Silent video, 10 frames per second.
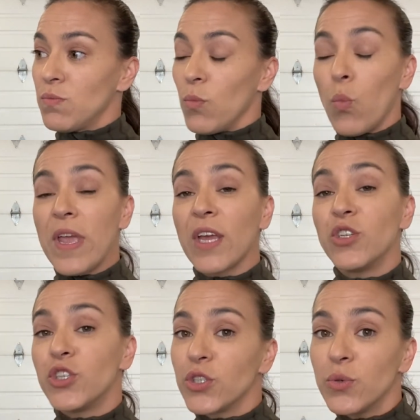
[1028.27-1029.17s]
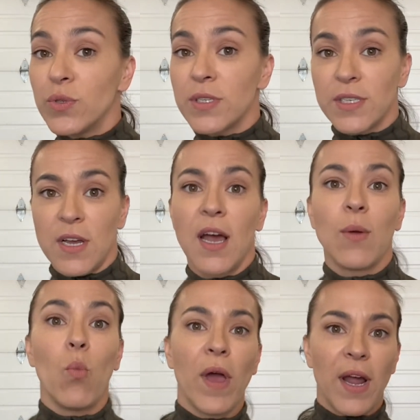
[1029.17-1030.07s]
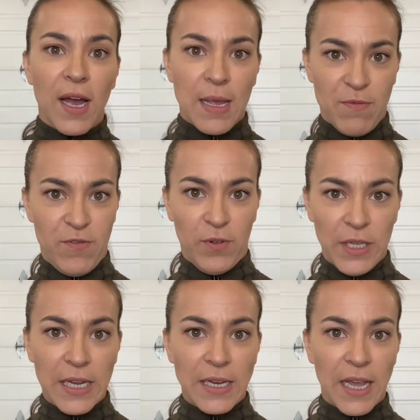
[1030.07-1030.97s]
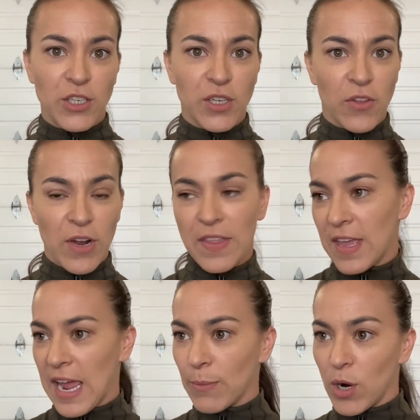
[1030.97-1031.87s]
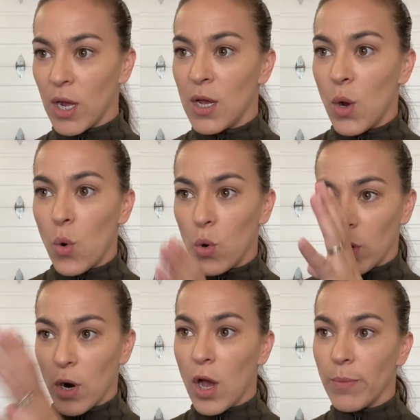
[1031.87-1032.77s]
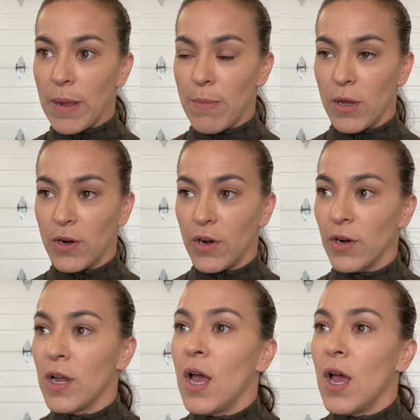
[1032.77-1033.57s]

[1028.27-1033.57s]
we can choose the time when I am fully engaged either in the camera or on my monitor.